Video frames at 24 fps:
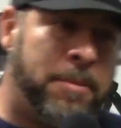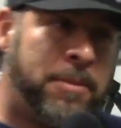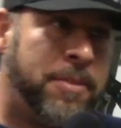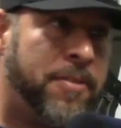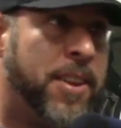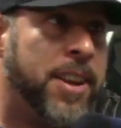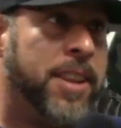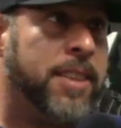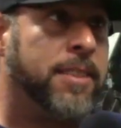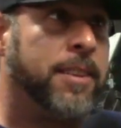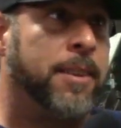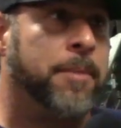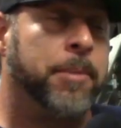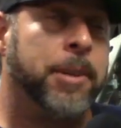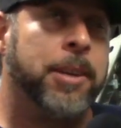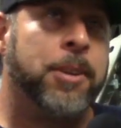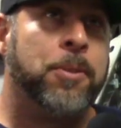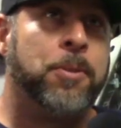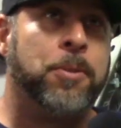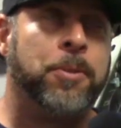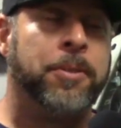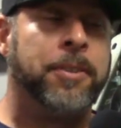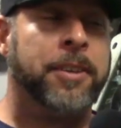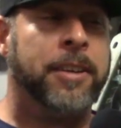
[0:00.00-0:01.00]
anything. I'm getting
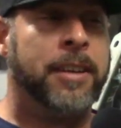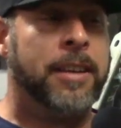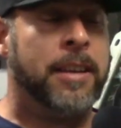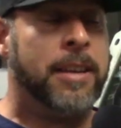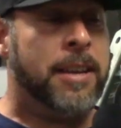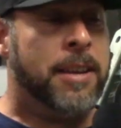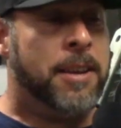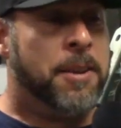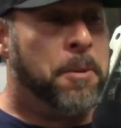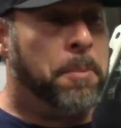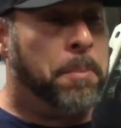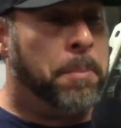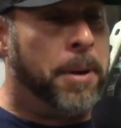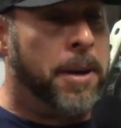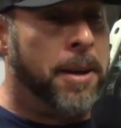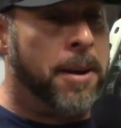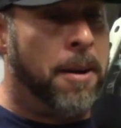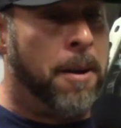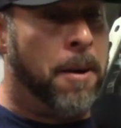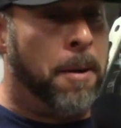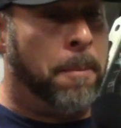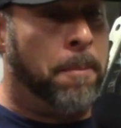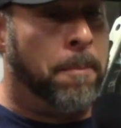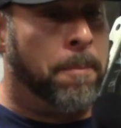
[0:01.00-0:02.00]
old. But
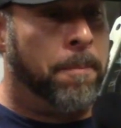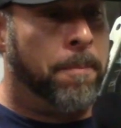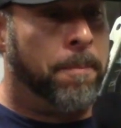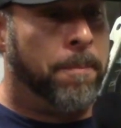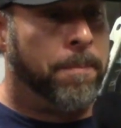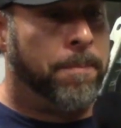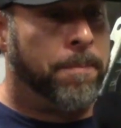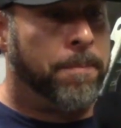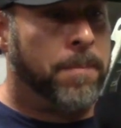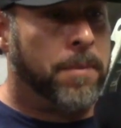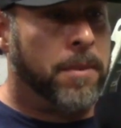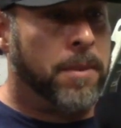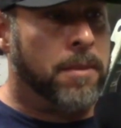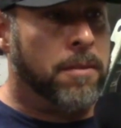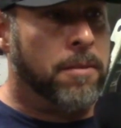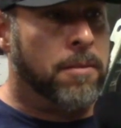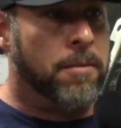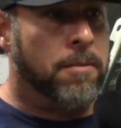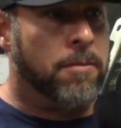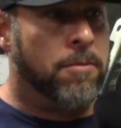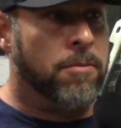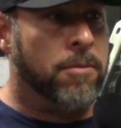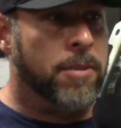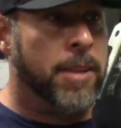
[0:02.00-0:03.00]

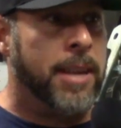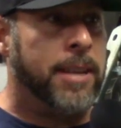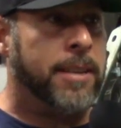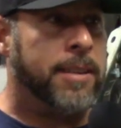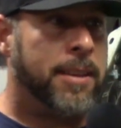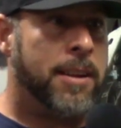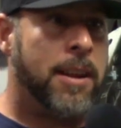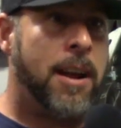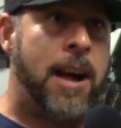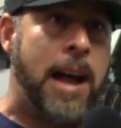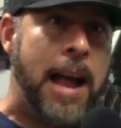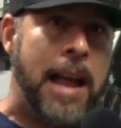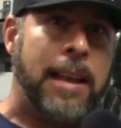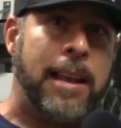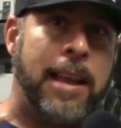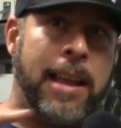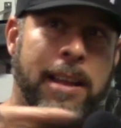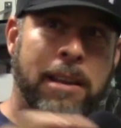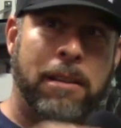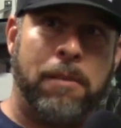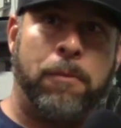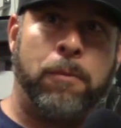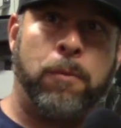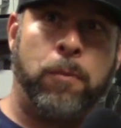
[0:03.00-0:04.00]
they did a
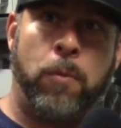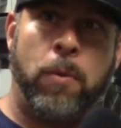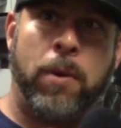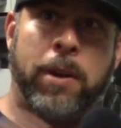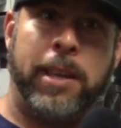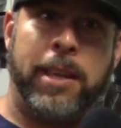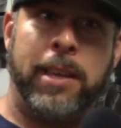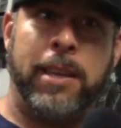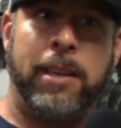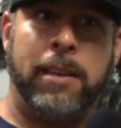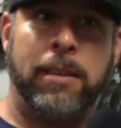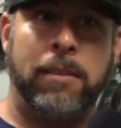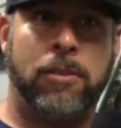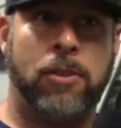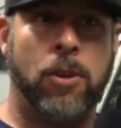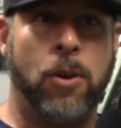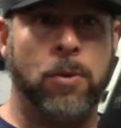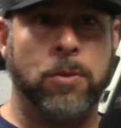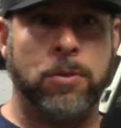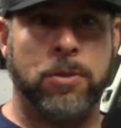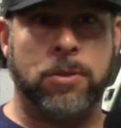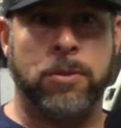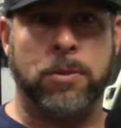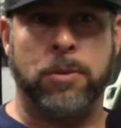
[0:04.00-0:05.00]
highlight of what he
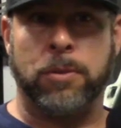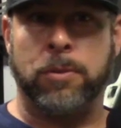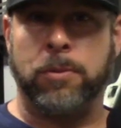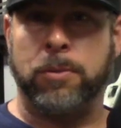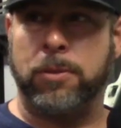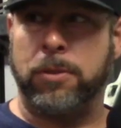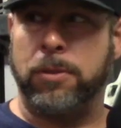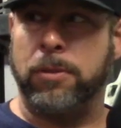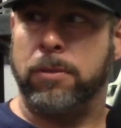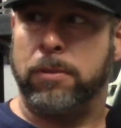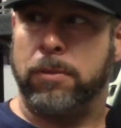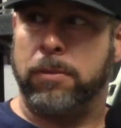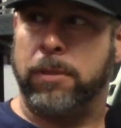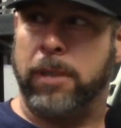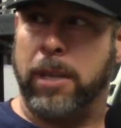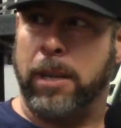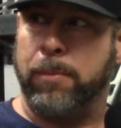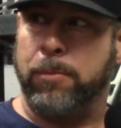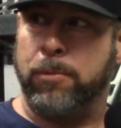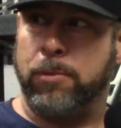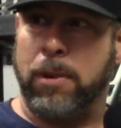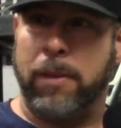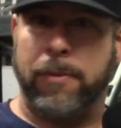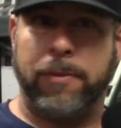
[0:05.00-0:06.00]
goes through to keep
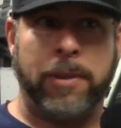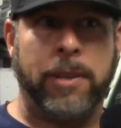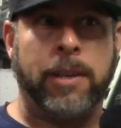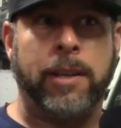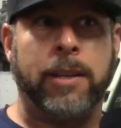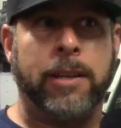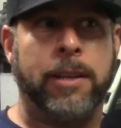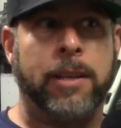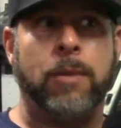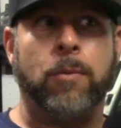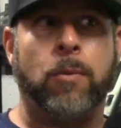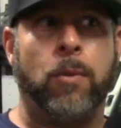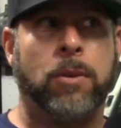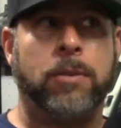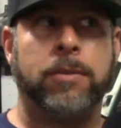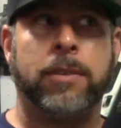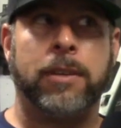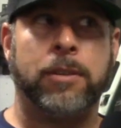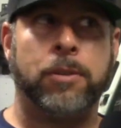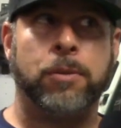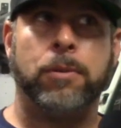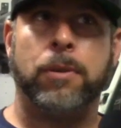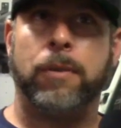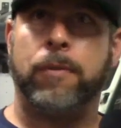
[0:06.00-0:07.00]
drifting, and he works
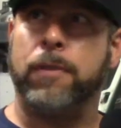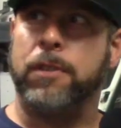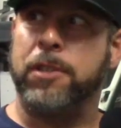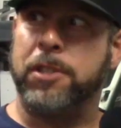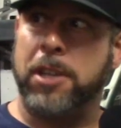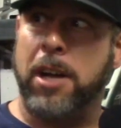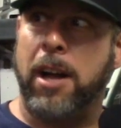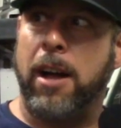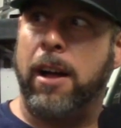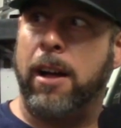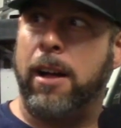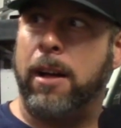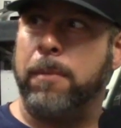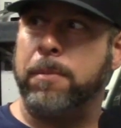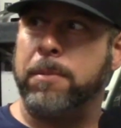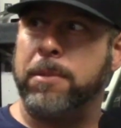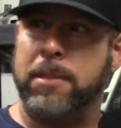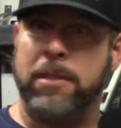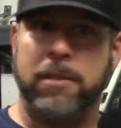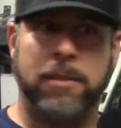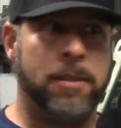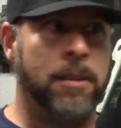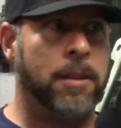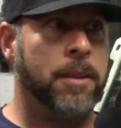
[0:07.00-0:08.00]
like 2 different jobs.
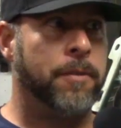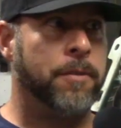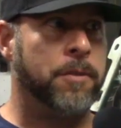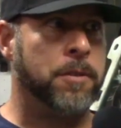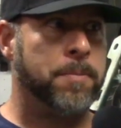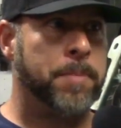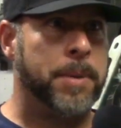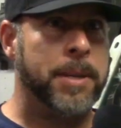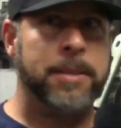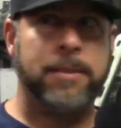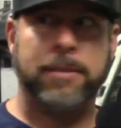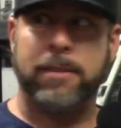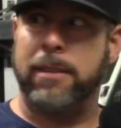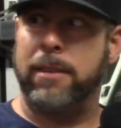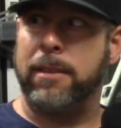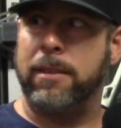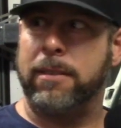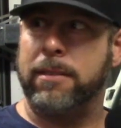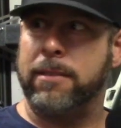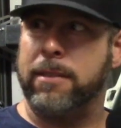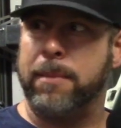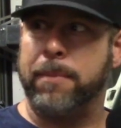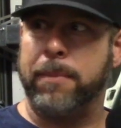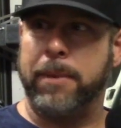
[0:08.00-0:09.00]
He delivers
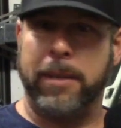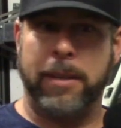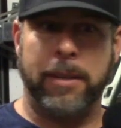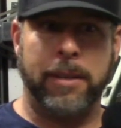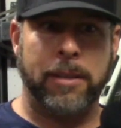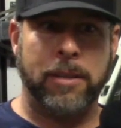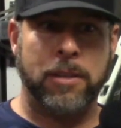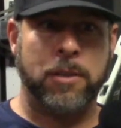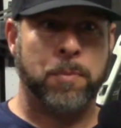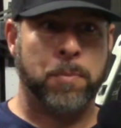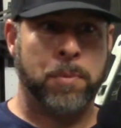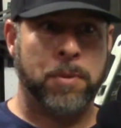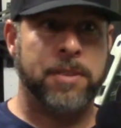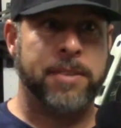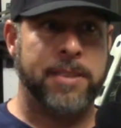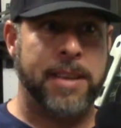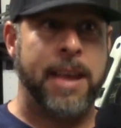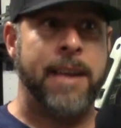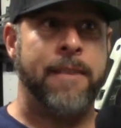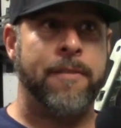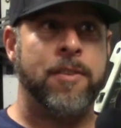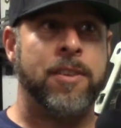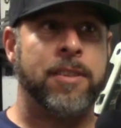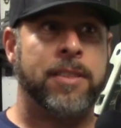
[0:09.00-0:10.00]
pizzas. I mean, he just puts
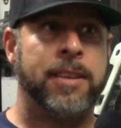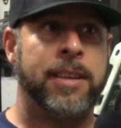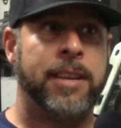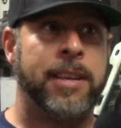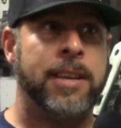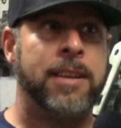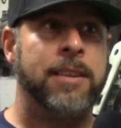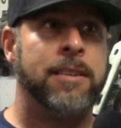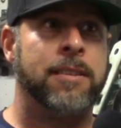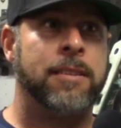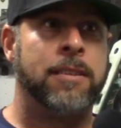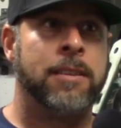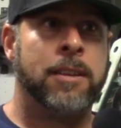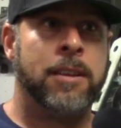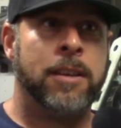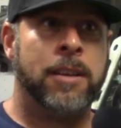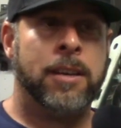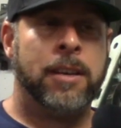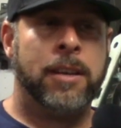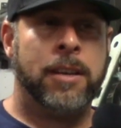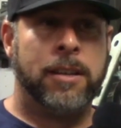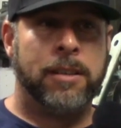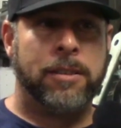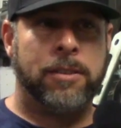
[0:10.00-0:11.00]
everything in
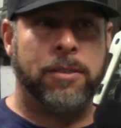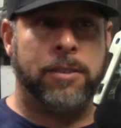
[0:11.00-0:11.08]
to this.